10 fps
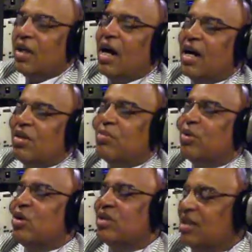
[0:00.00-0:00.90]
out of the
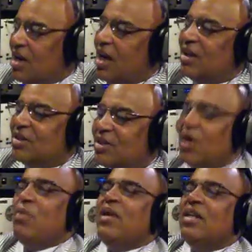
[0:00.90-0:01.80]
pros and cons,
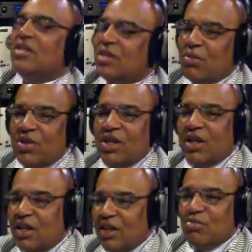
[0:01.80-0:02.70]
tell me some of the
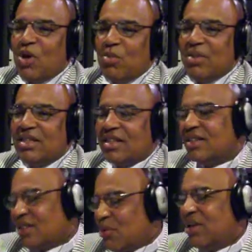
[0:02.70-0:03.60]
good moments and
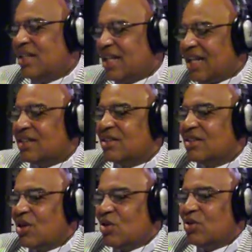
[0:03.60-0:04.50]
tell me not
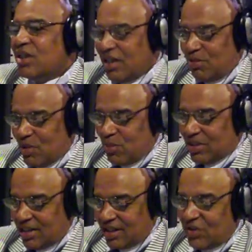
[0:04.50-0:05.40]
so good
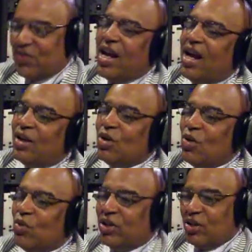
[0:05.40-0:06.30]
moments that you've had
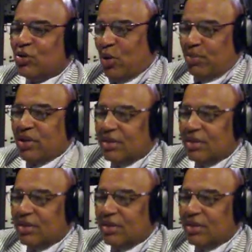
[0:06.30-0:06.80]
with the group.